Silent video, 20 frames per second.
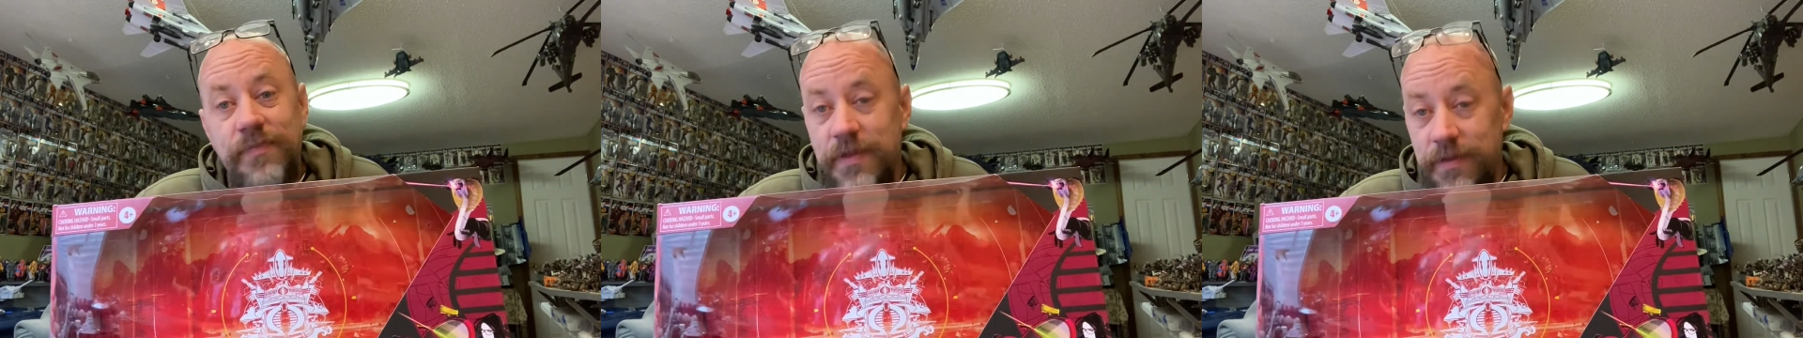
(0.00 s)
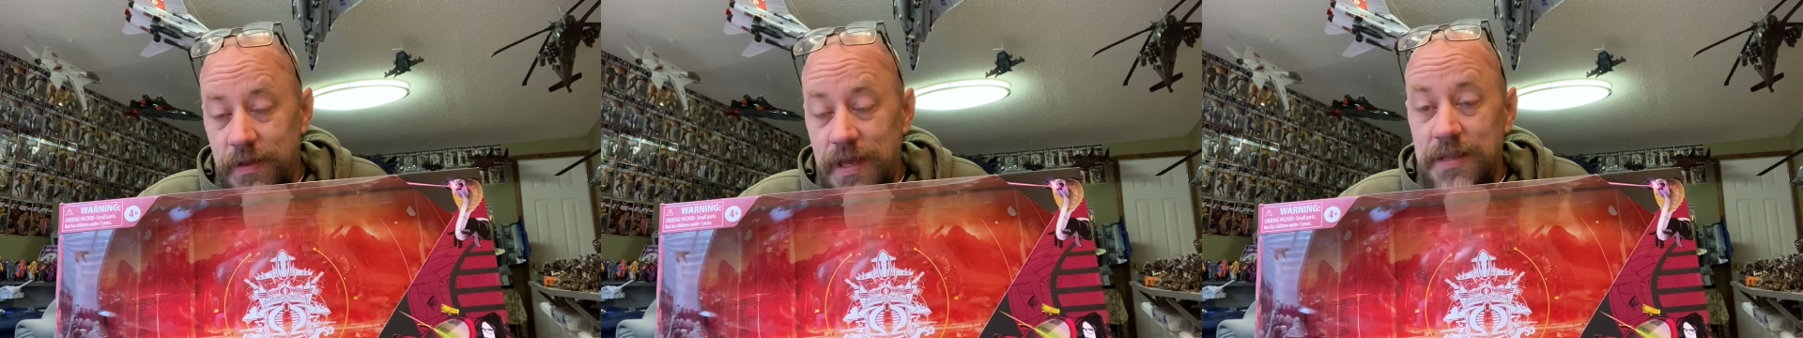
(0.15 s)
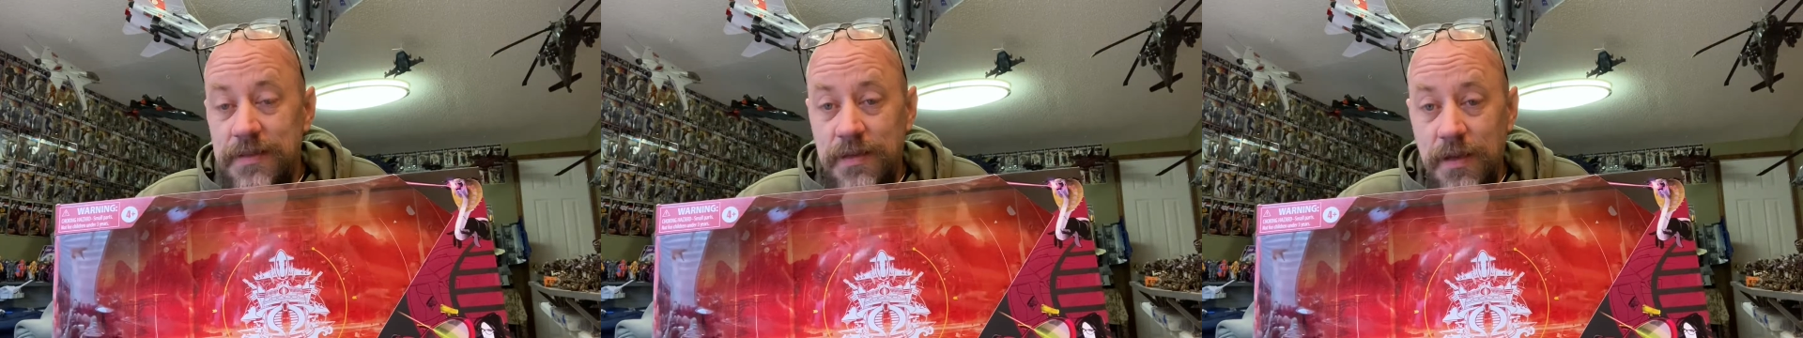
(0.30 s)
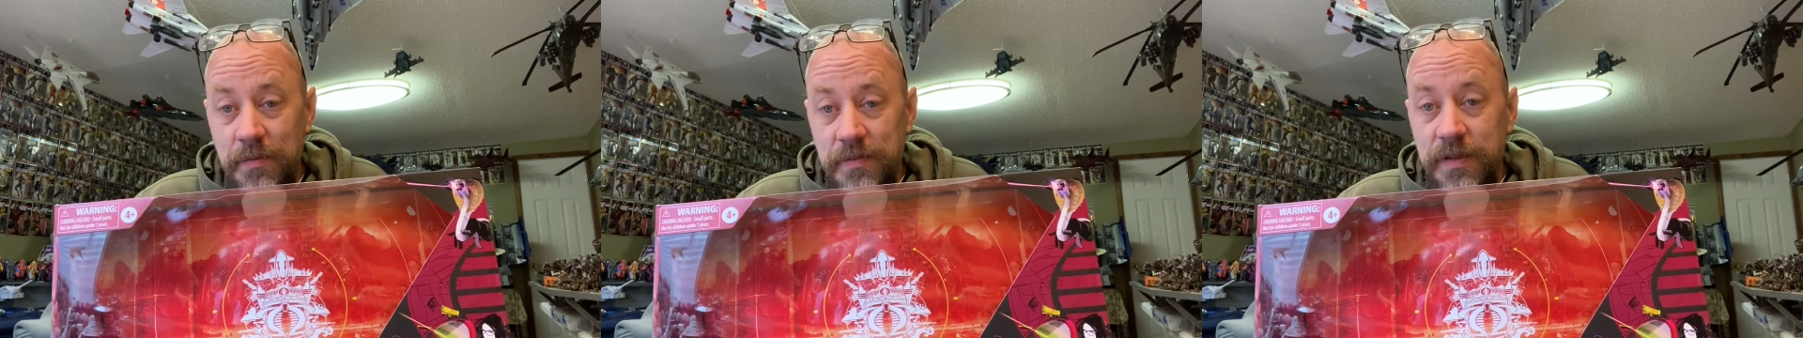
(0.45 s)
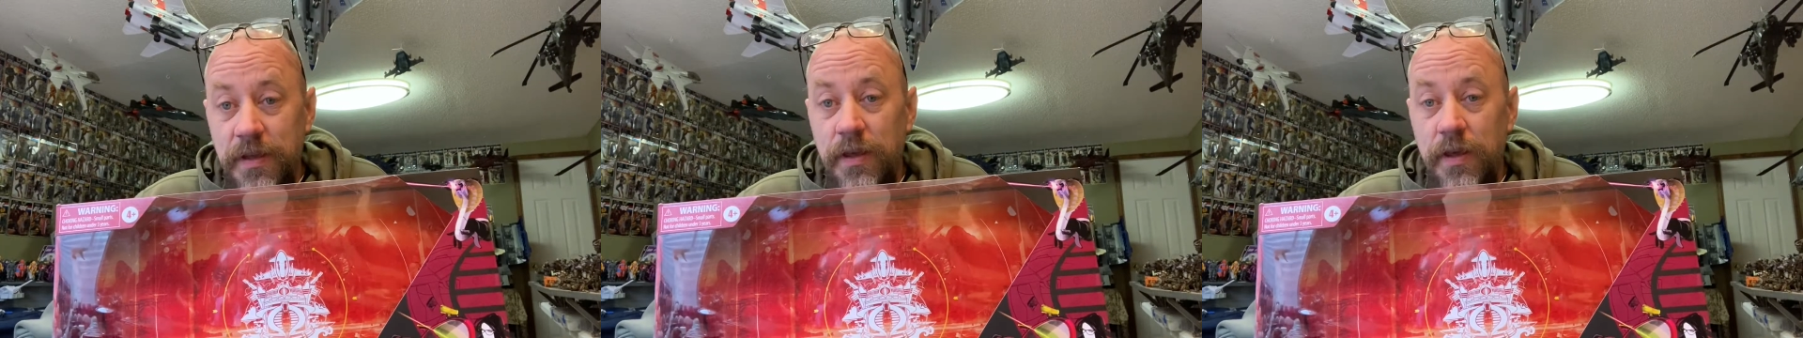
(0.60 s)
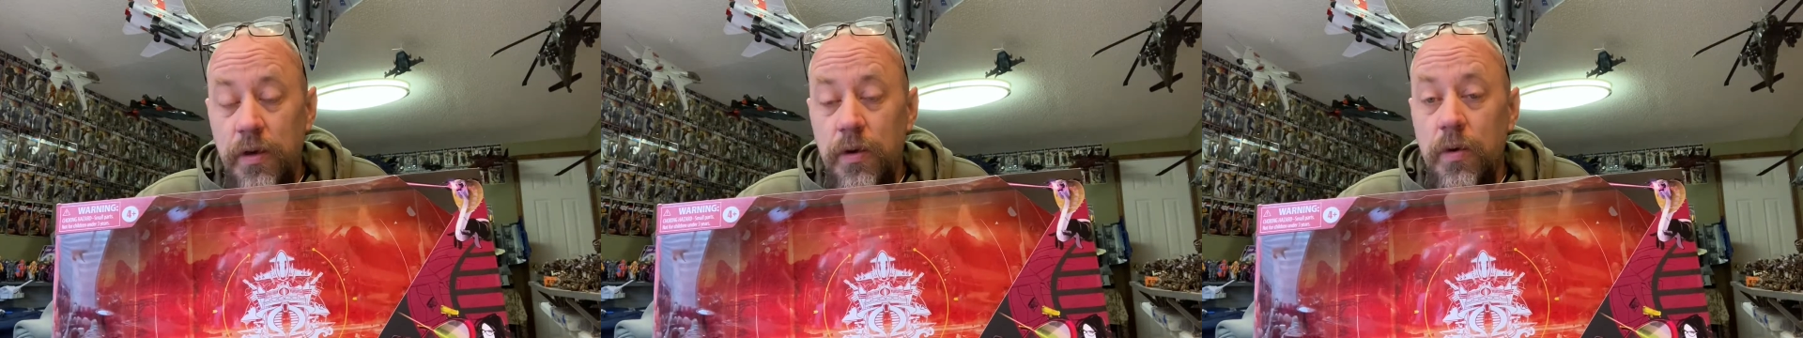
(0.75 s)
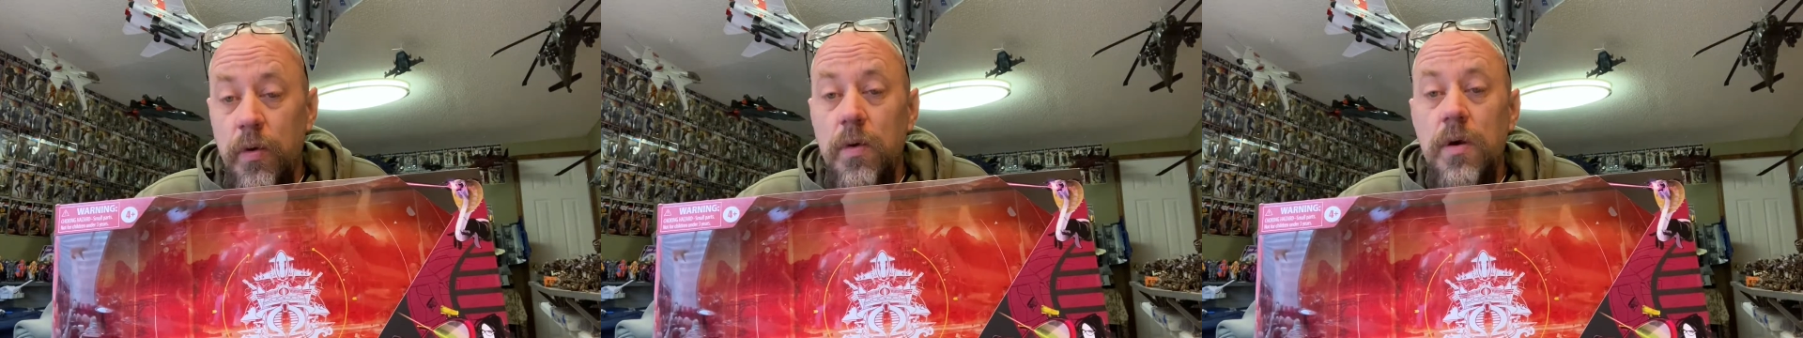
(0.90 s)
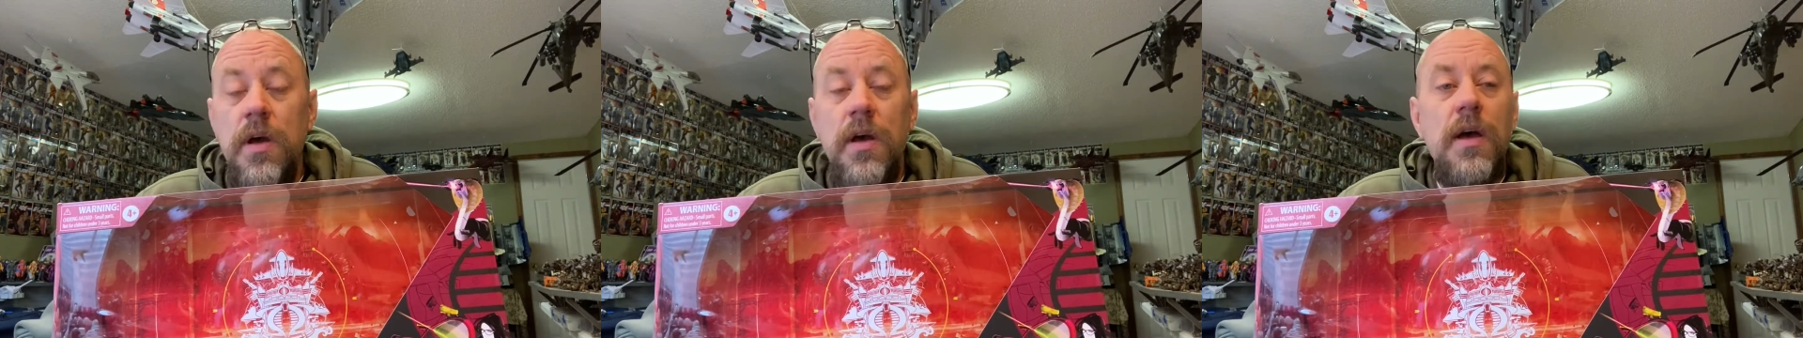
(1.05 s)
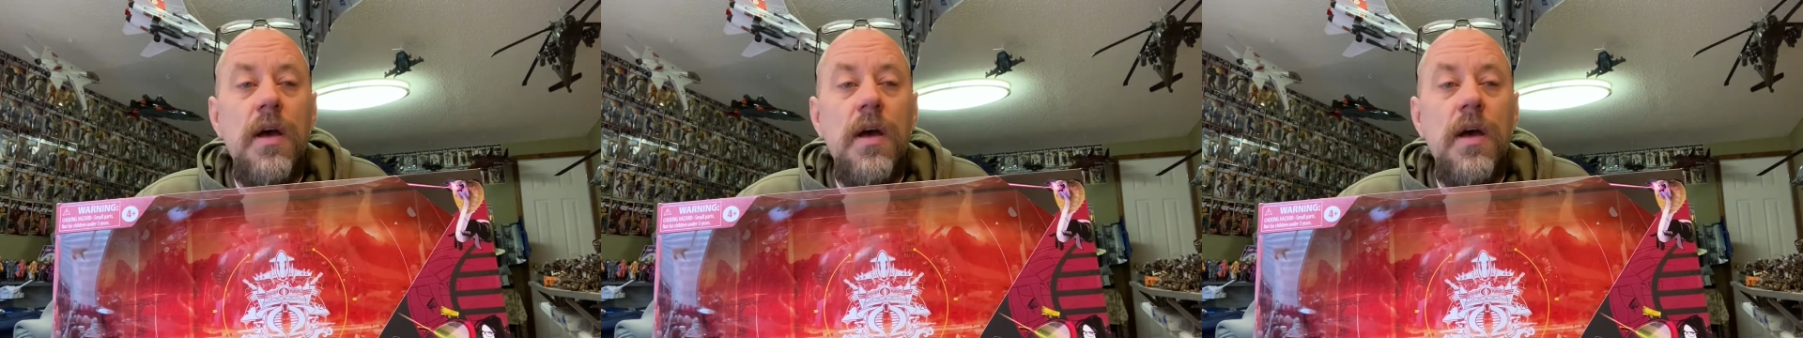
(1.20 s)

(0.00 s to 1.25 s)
That's up to you.